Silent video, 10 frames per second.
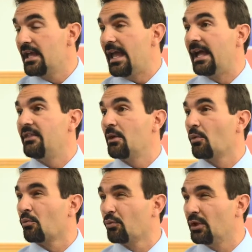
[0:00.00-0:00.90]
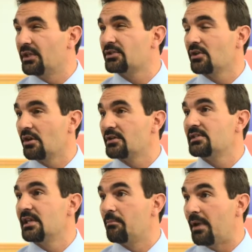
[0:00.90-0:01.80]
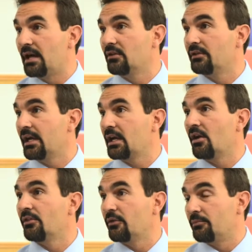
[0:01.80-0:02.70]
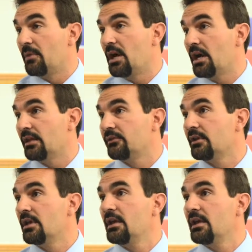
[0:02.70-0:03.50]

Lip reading: and they were really starting to see a bottleneck on those mods.